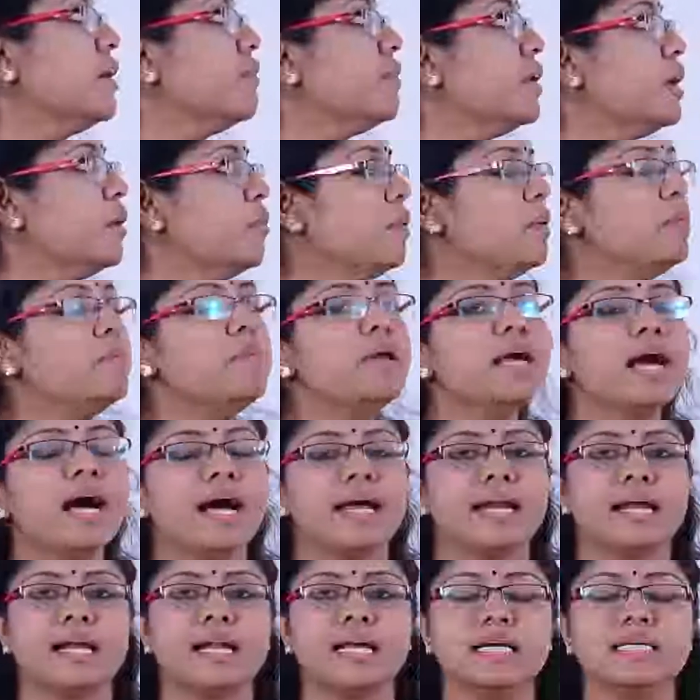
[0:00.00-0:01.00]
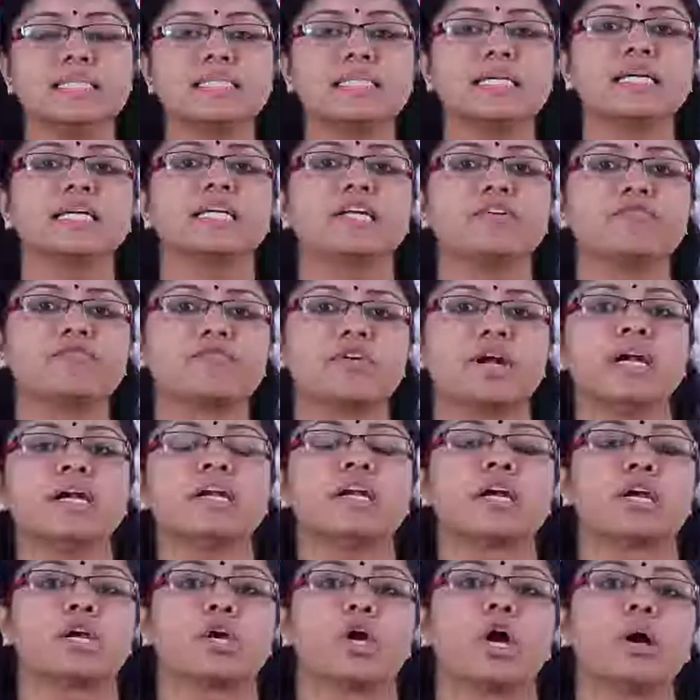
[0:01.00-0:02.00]
we will be analyzing
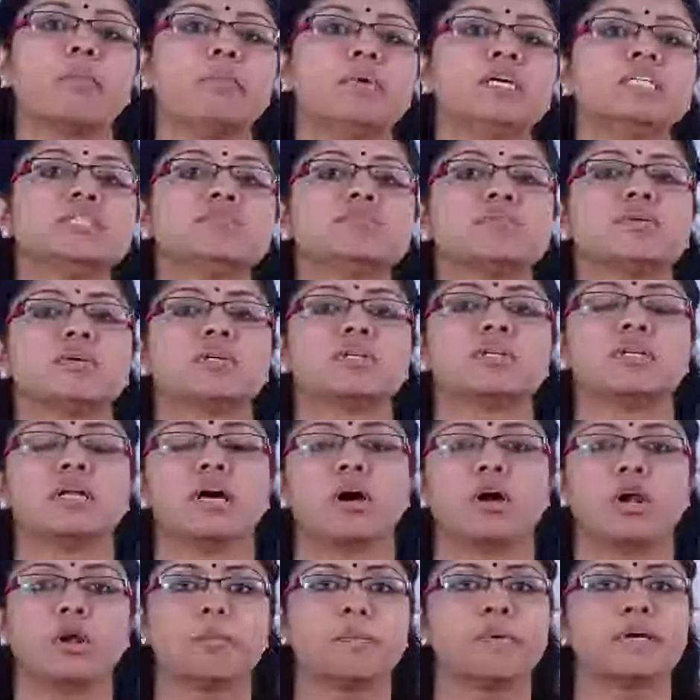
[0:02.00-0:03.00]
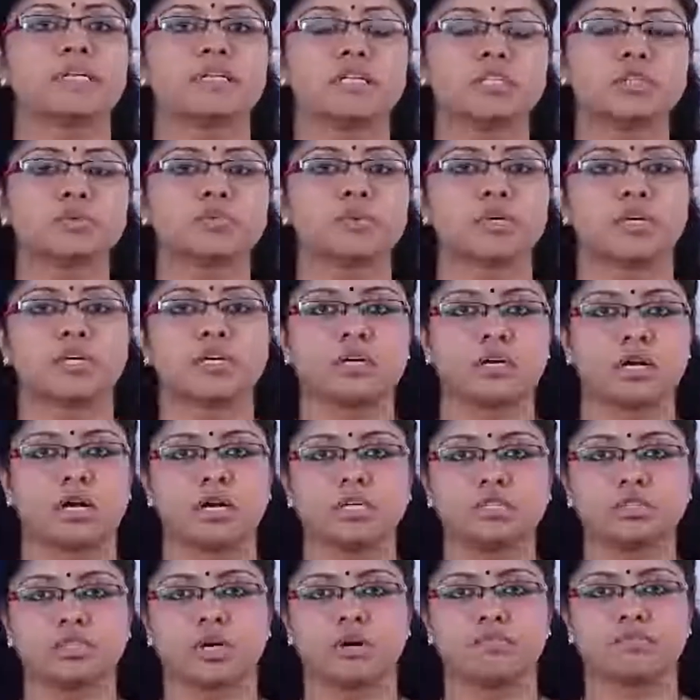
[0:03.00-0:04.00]
different requirements for developing this
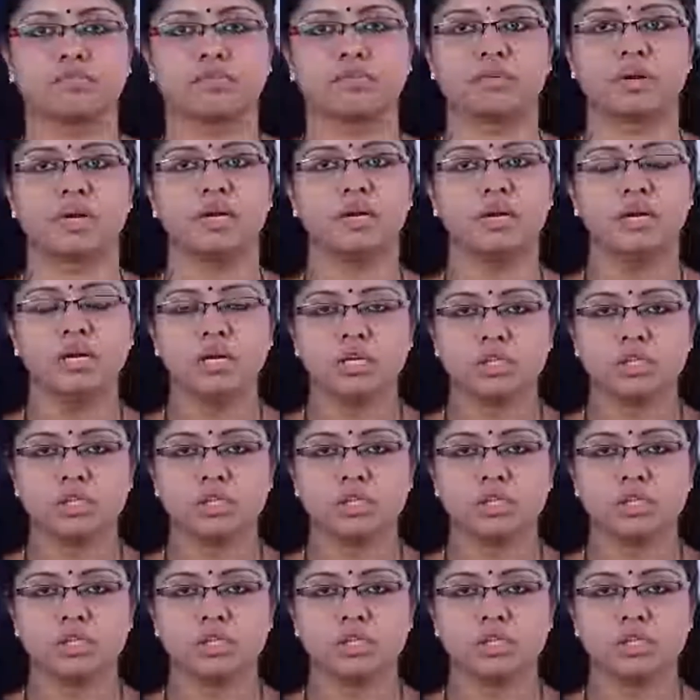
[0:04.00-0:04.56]
particular software.